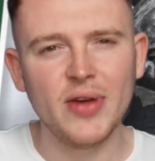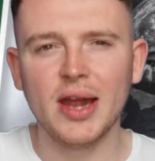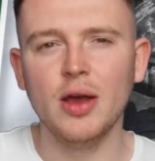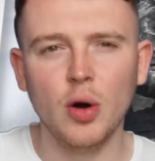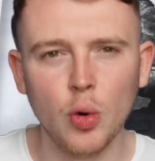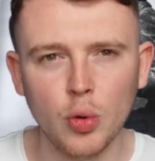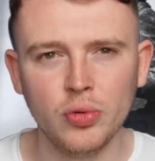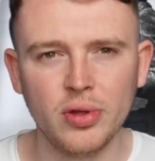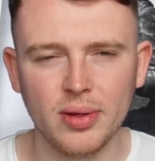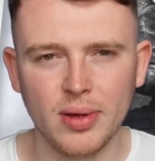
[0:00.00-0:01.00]
very
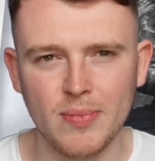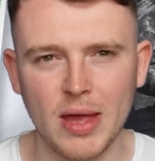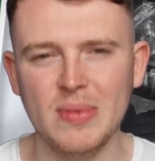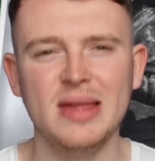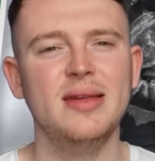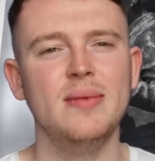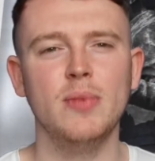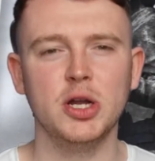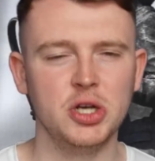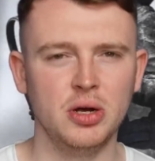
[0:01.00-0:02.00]
old and make me seem
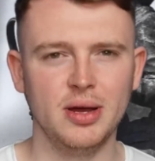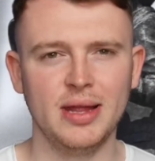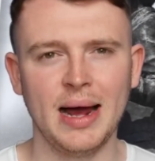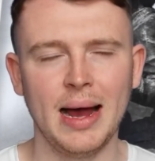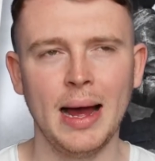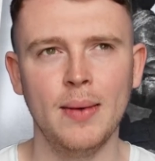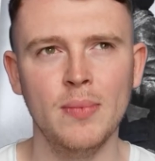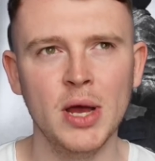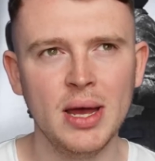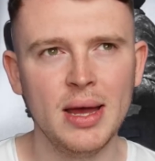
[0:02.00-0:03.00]
much younger than I am.